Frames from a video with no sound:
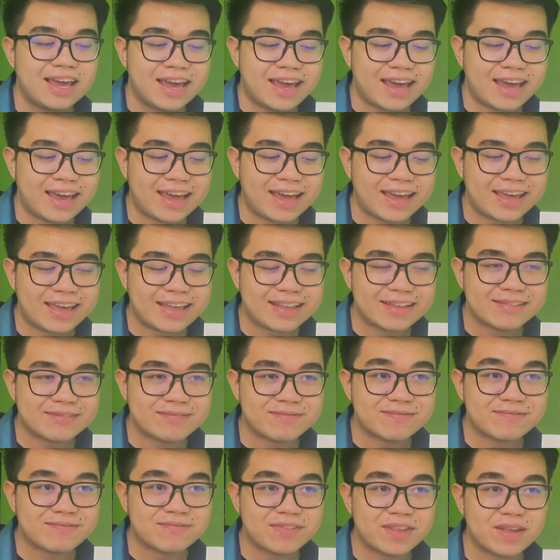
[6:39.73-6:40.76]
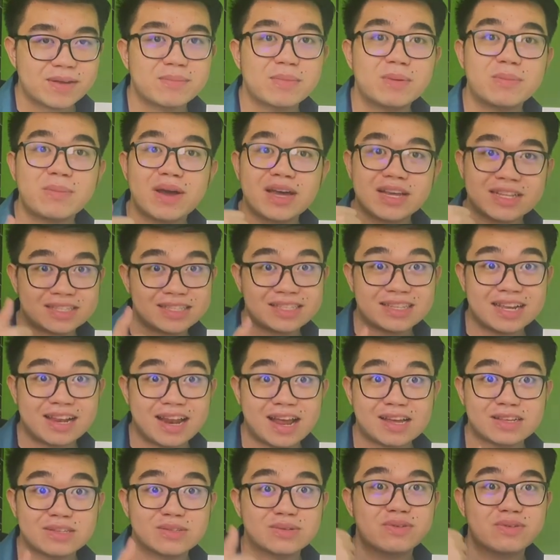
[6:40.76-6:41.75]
And mabait sila,